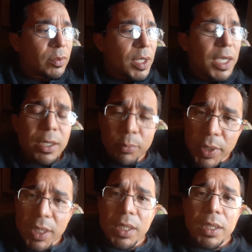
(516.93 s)
it can
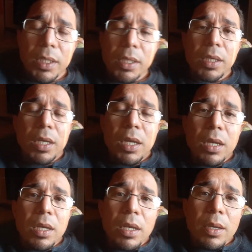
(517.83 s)
be
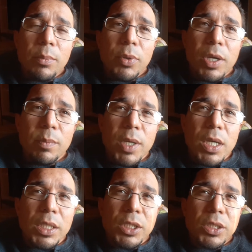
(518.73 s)
pretty
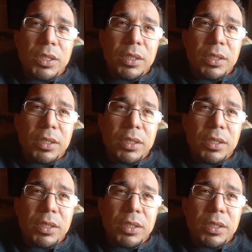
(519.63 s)
much